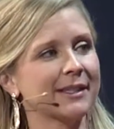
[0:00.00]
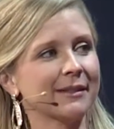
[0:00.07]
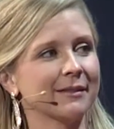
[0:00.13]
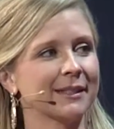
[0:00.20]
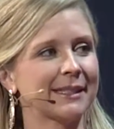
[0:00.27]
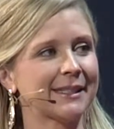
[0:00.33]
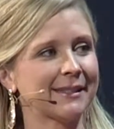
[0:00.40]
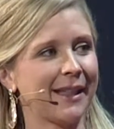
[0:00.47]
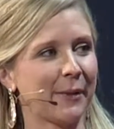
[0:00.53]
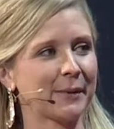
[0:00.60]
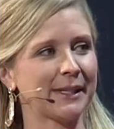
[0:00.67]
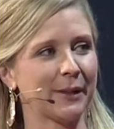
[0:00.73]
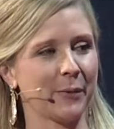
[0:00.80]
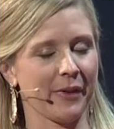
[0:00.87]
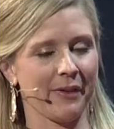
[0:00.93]
That was that
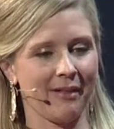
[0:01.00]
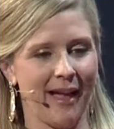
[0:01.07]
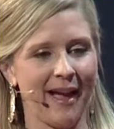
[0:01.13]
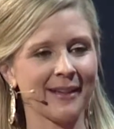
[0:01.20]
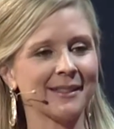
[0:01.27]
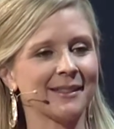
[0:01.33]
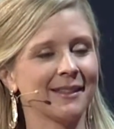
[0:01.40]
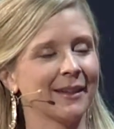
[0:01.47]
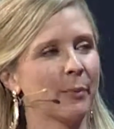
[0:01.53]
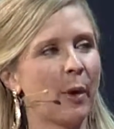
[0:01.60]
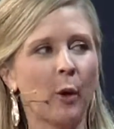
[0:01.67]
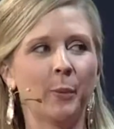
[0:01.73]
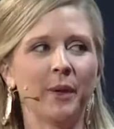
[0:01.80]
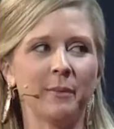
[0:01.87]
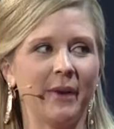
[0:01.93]
was like one of the last, like
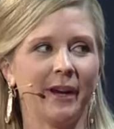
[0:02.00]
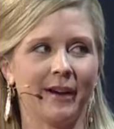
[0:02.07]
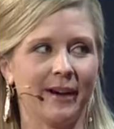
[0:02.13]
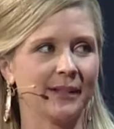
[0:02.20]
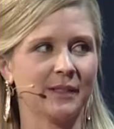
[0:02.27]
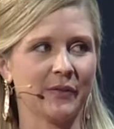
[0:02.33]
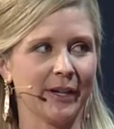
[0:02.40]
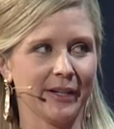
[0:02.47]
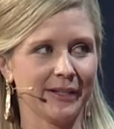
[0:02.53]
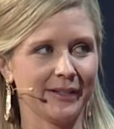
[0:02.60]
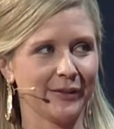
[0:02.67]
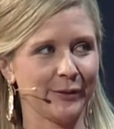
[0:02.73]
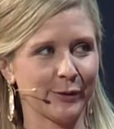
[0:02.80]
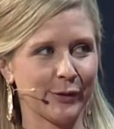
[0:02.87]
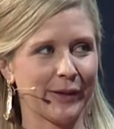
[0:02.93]
Pope and Mary. It's very
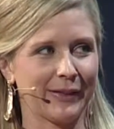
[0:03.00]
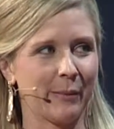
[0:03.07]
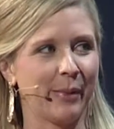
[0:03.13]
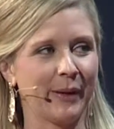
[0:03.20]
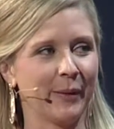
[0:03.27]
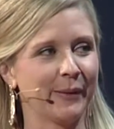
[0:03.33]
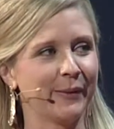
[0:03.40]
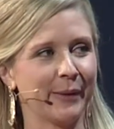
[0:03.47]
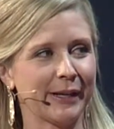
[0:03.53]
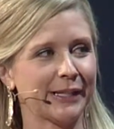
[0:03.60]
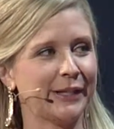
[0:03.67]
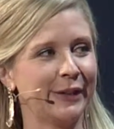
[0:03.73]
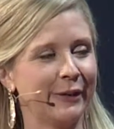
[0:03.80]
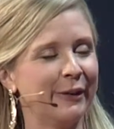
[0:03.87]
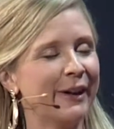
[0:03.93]
those are like the big the big
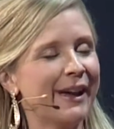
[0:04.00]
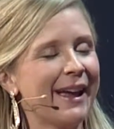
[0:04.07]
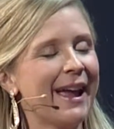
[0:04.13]
two.